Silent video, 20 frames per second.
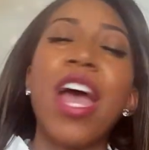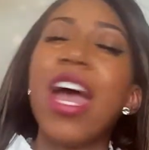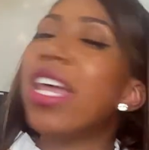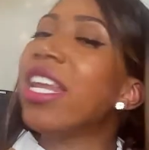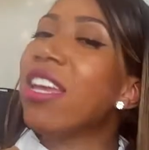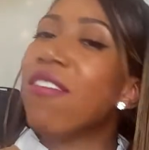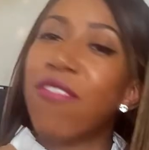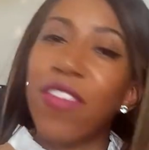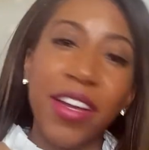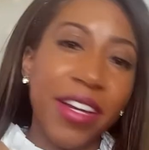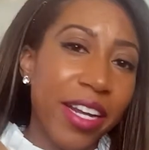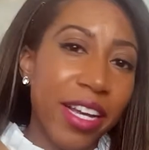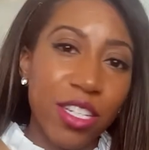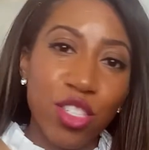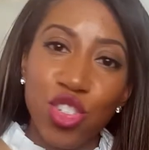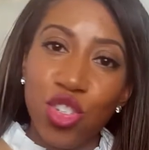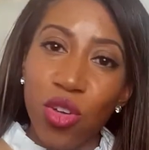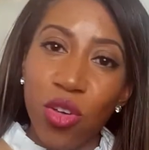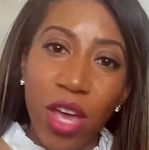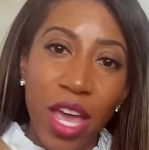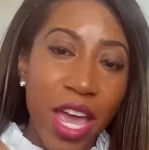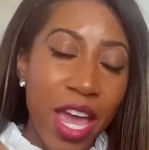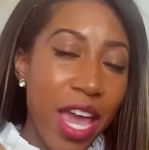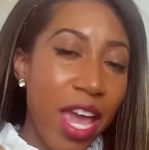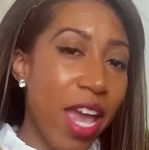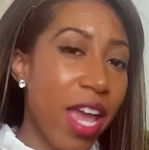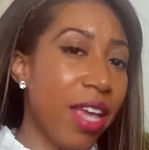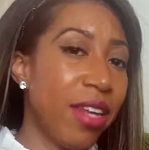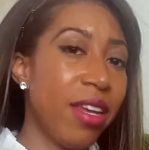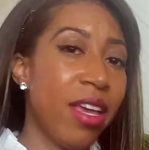any financial
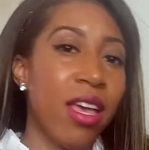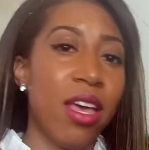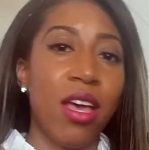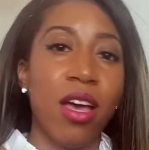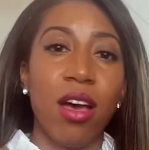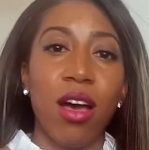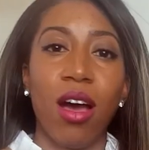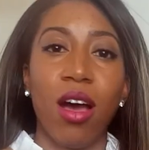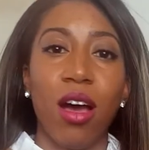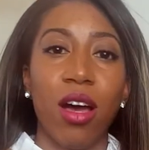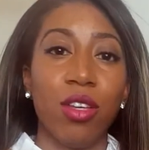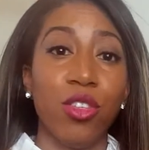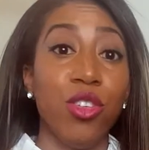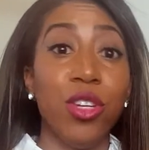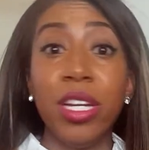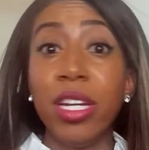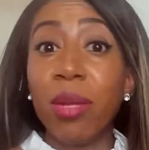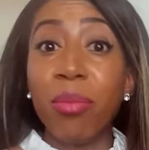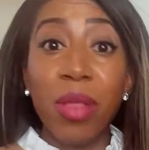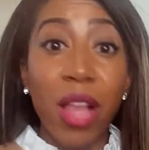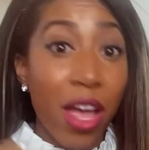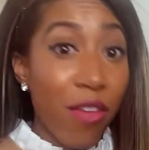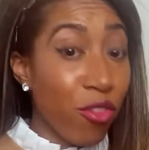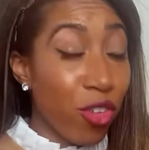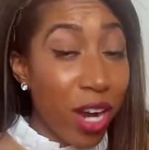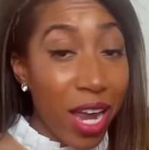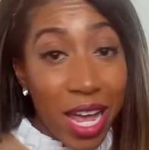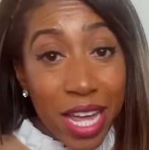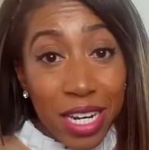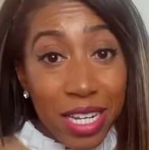aid, you didn't apply
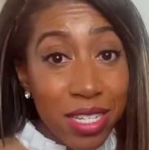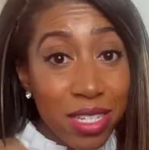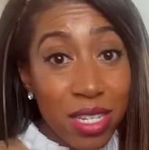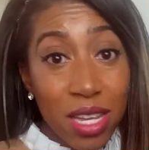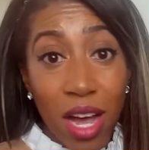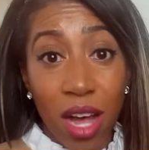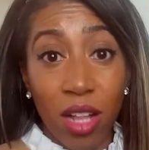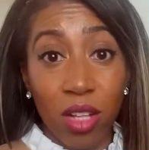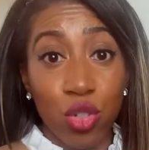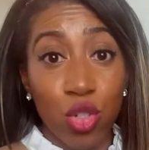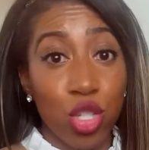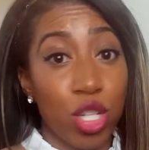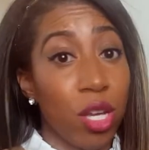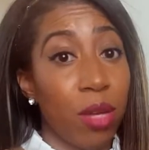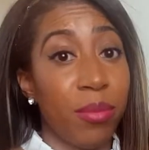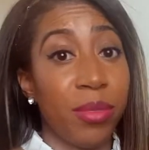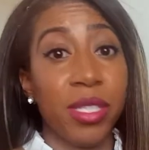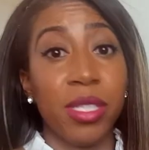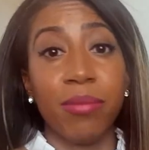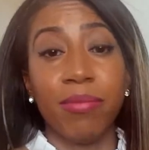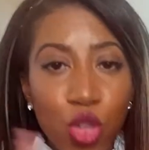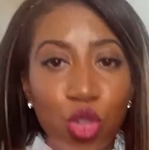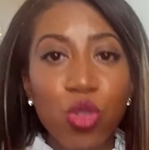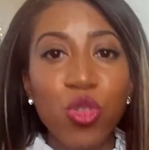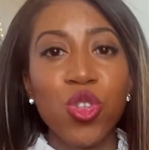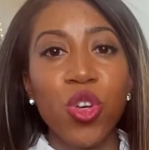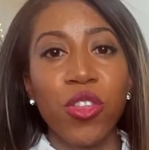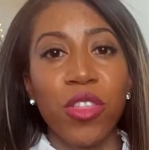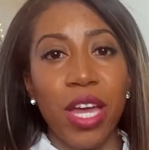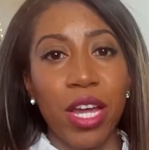for any scholarships, you
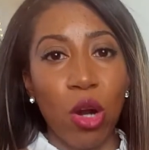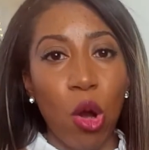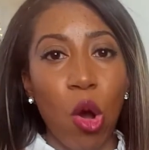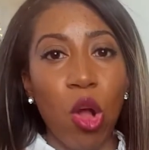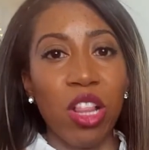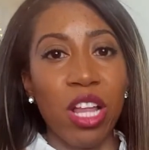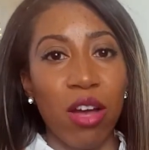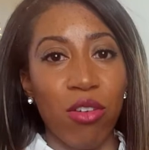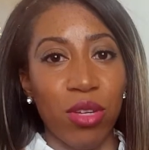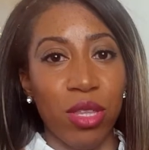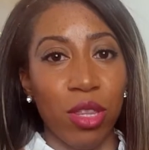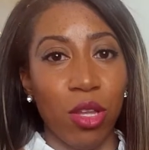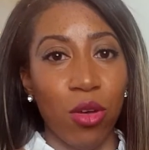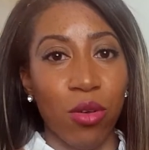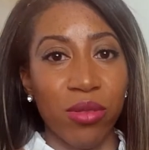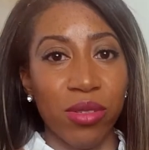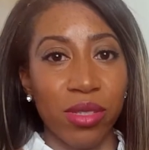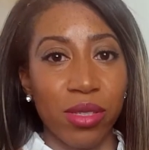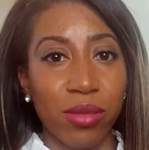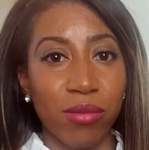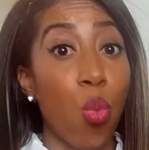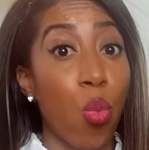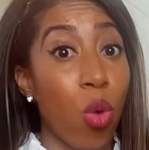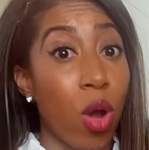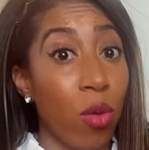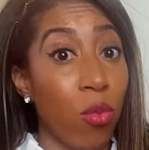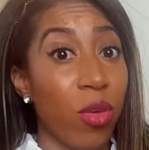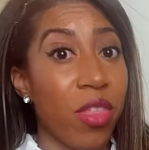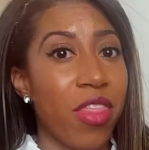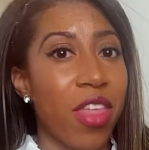took that all out in loans.
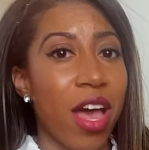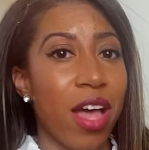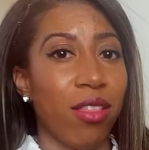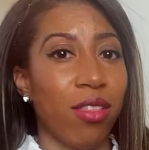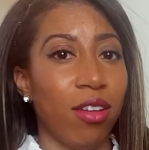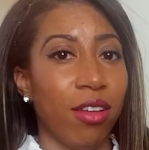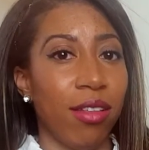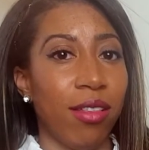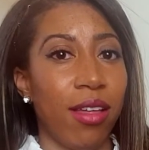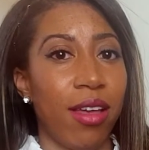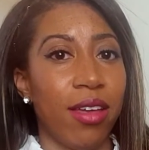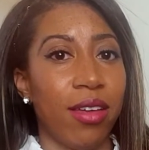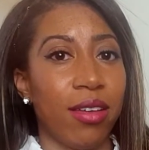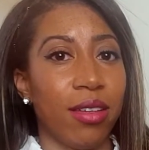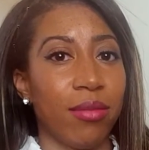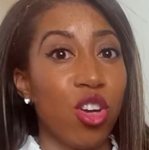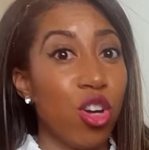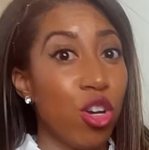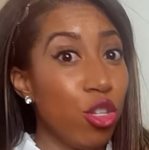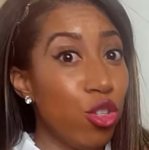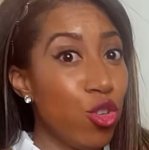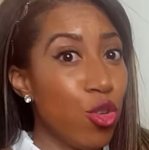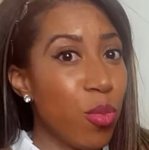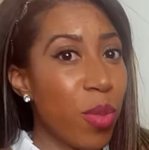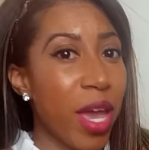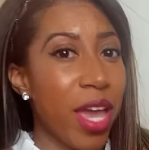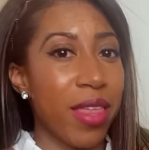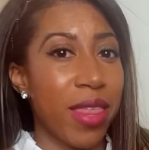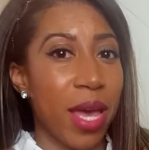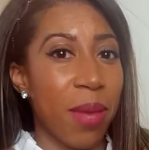What would that look like? Could you
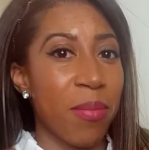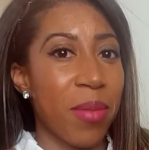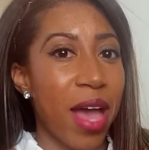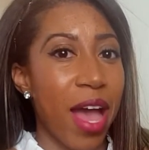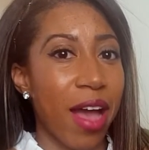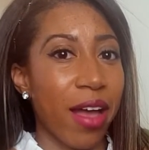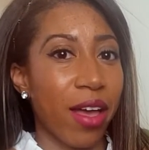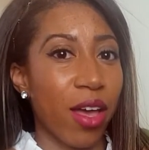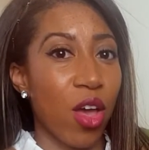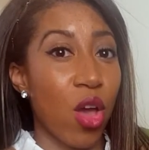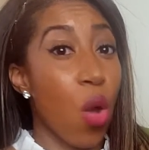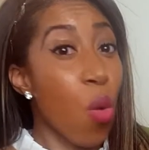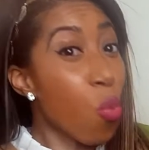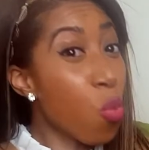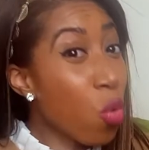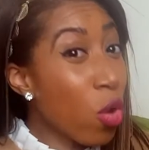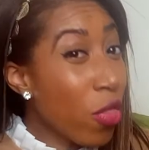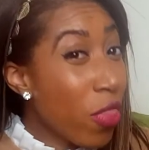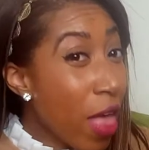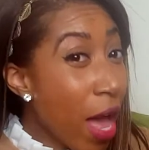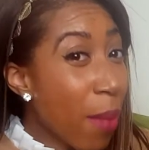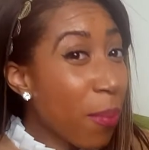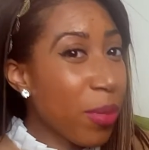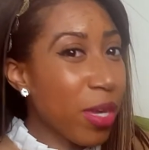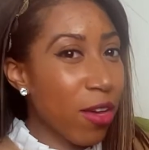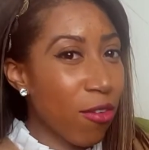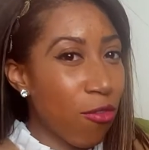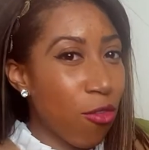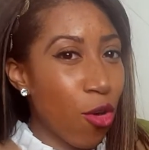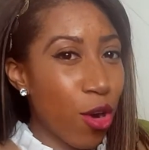pay that back? Would that be
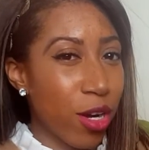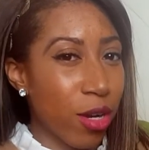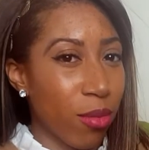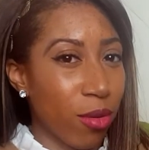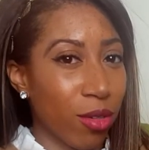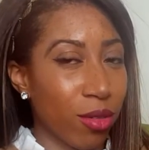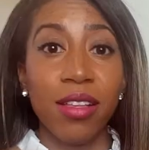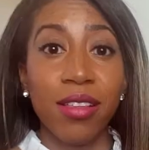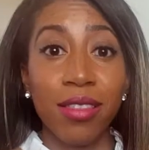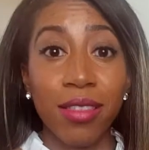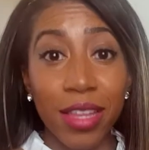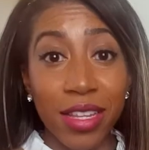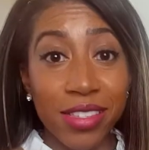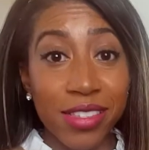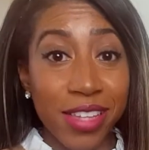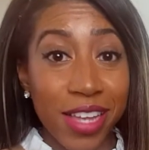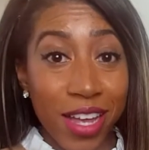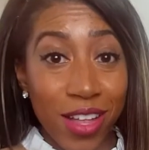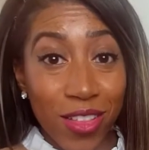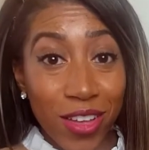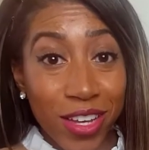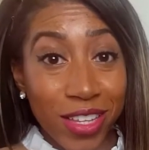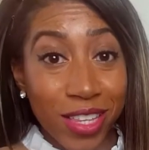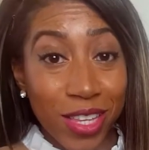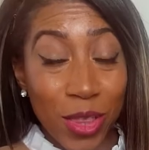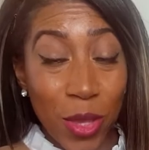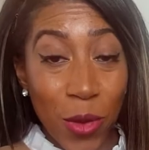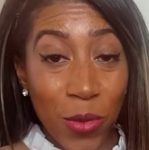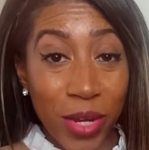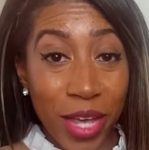affordable? Let's take a look at the loan